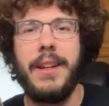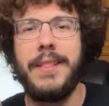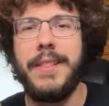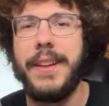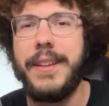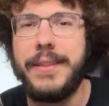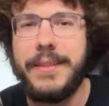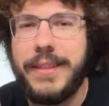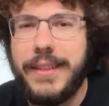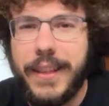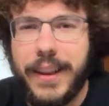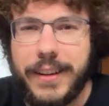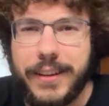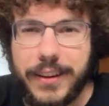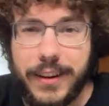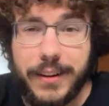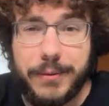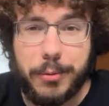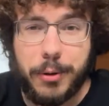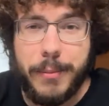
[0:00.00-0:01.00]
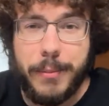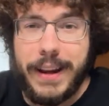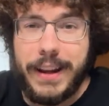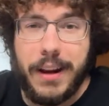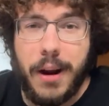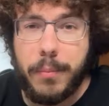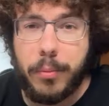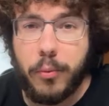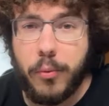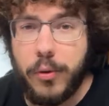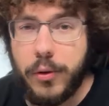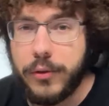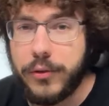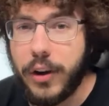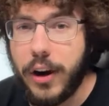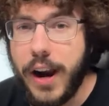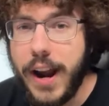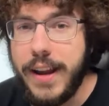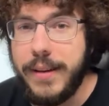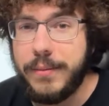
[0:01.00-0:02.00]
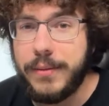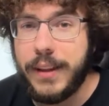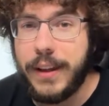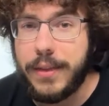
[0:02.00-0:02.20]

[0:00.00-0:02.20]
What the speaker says: We're making up rules, alright?